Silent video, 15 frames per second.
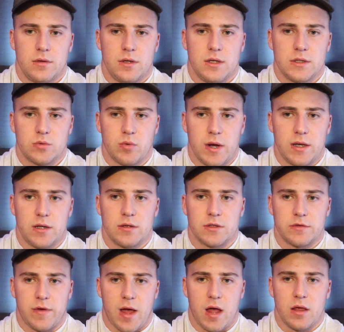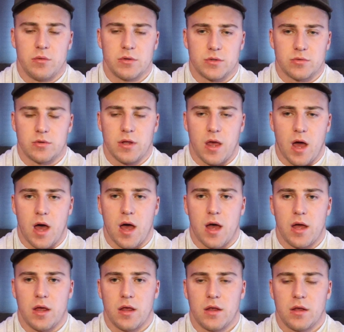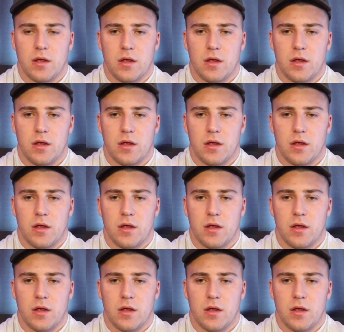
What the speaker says: is wait till his value is really high.